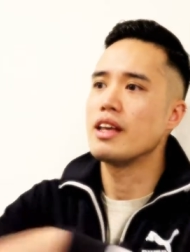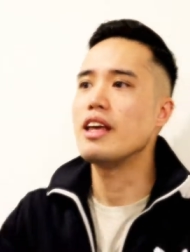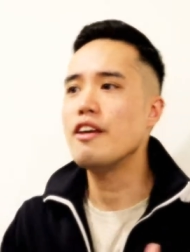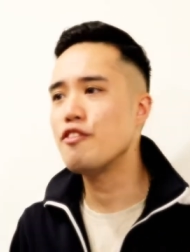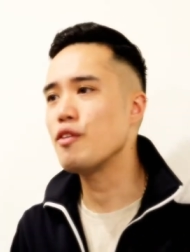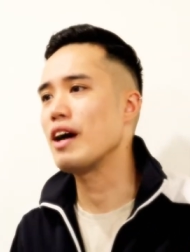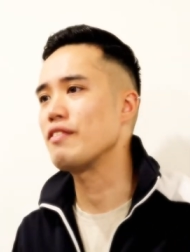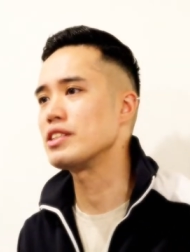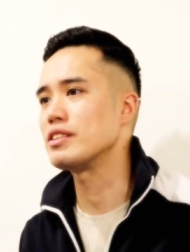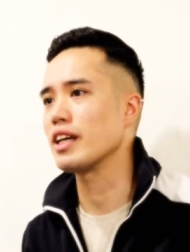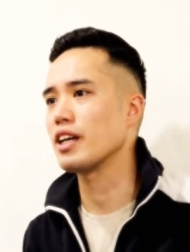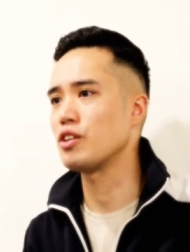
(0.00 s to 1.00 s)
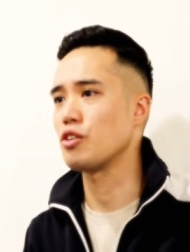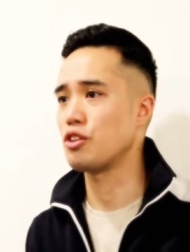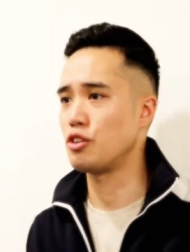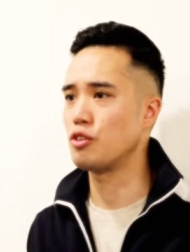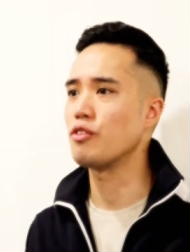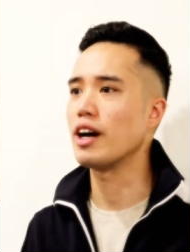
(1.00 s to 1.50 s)
If you have a second or
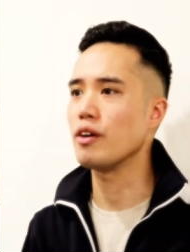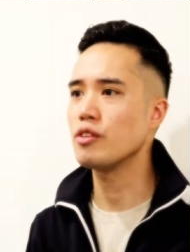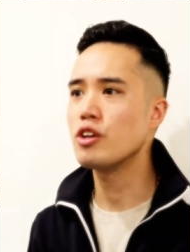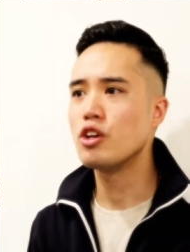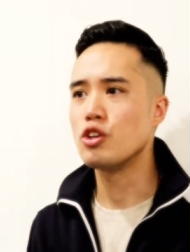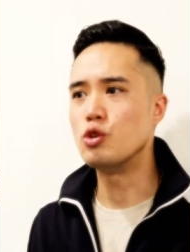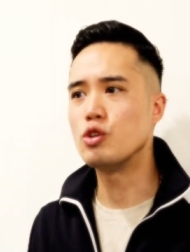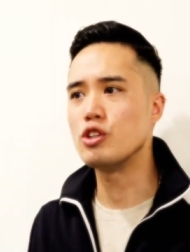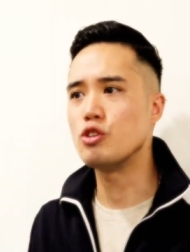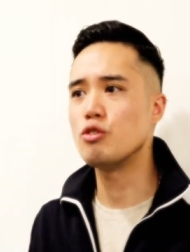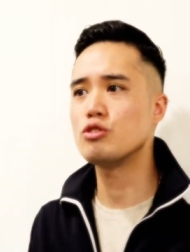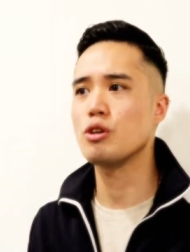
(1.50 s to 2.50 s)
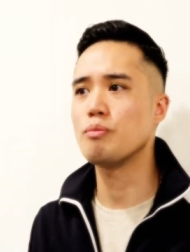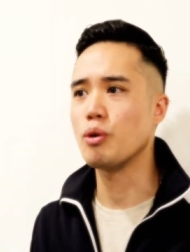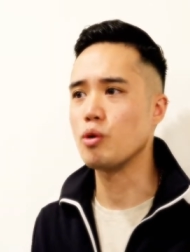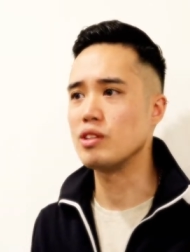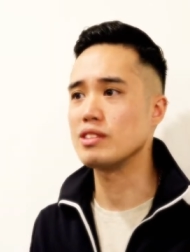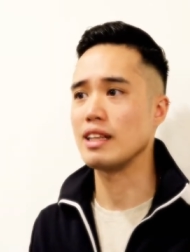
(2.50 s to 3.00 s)
third round, you can use your
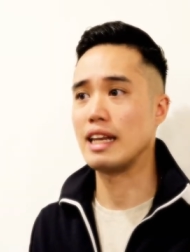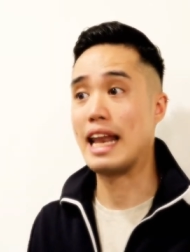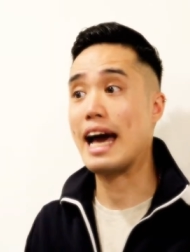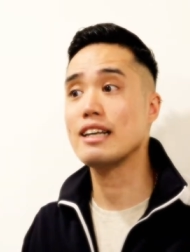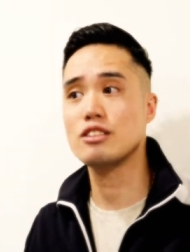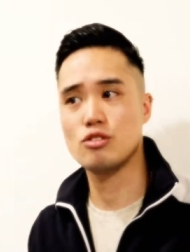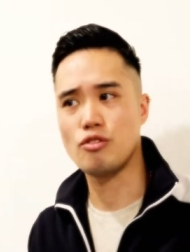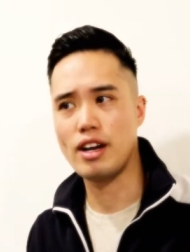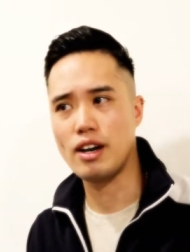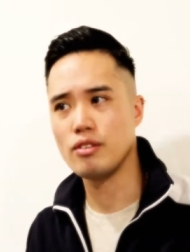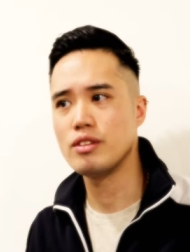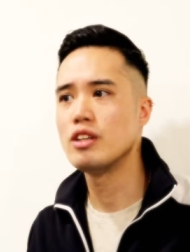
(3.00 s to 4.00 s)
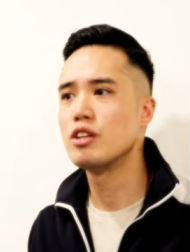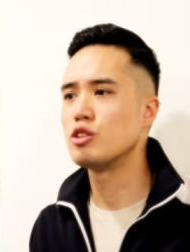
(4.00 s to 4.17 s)
opponent's last round